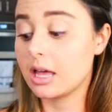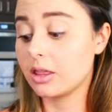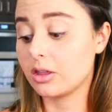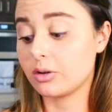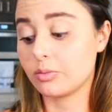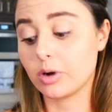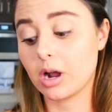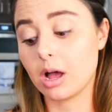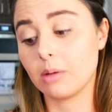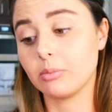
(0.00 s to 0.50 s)

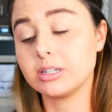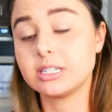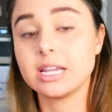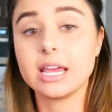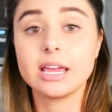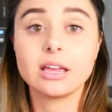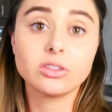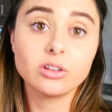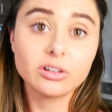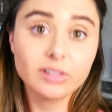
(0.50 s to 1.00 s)
They're probably
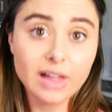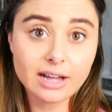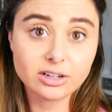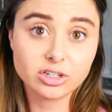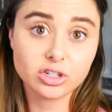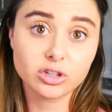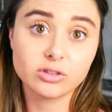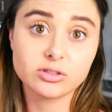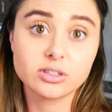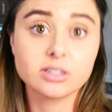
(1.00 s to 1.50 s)
taking their
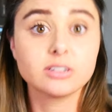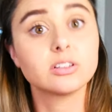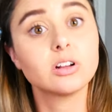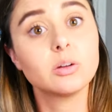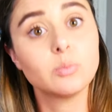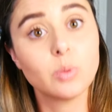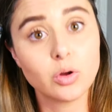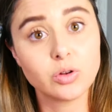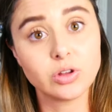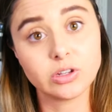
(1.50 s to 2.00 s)
lactulose because their
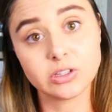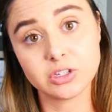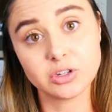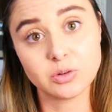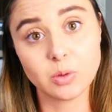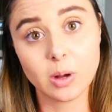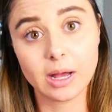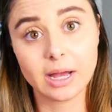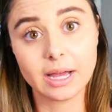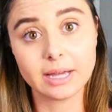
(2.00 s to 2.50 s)
ammonia is
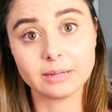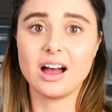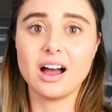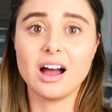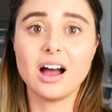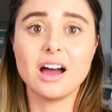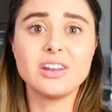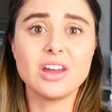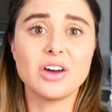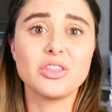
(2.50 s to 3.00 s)
too high.
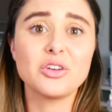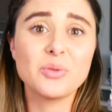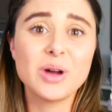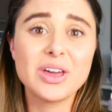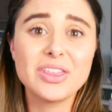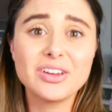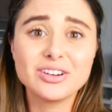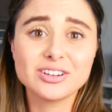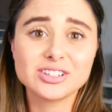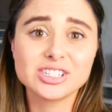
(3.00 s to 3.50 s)
Another way
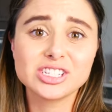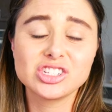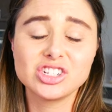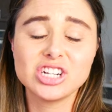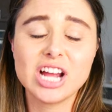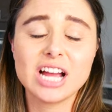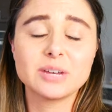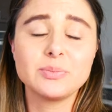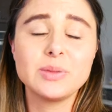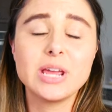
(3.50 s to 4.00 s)
that nursing's
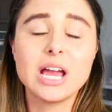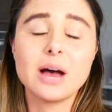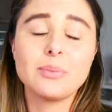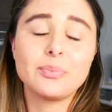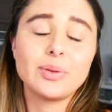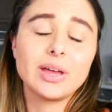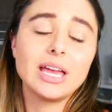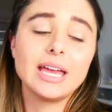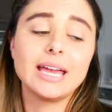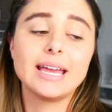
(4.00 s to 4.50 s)
jacked me
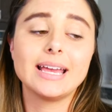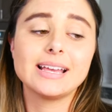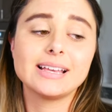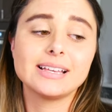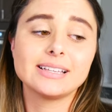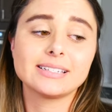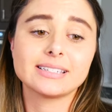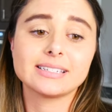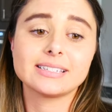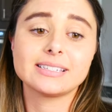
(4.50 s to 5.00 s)
up
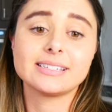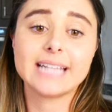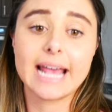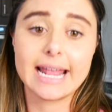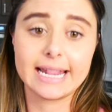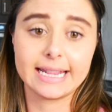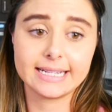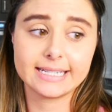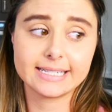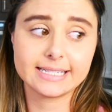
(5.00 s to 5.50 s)
is
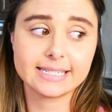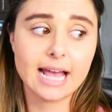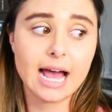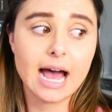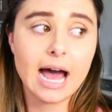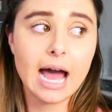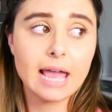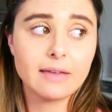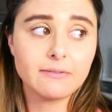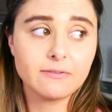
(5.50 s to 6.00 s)
scents.
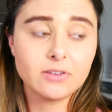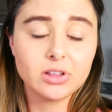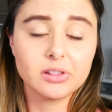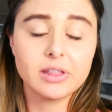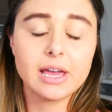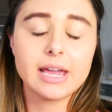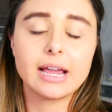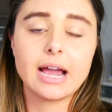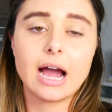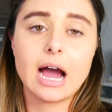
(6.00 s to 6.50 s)
I feel
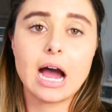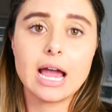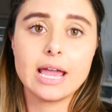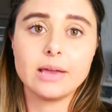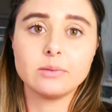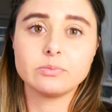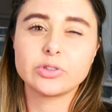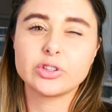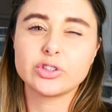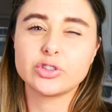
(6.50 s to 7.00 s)
like I
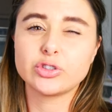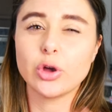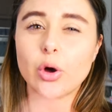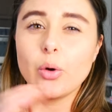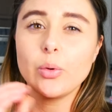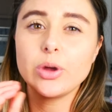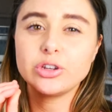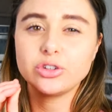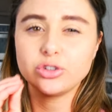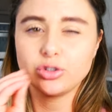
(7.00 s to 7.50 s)
am
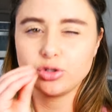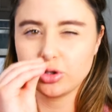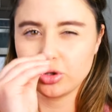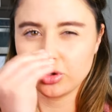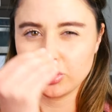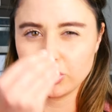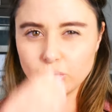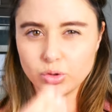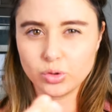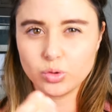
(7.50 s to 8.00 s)
so in
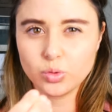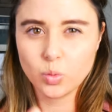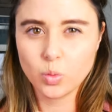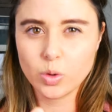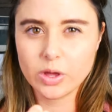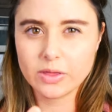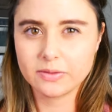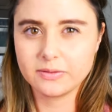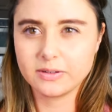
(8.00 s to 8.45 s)
tune with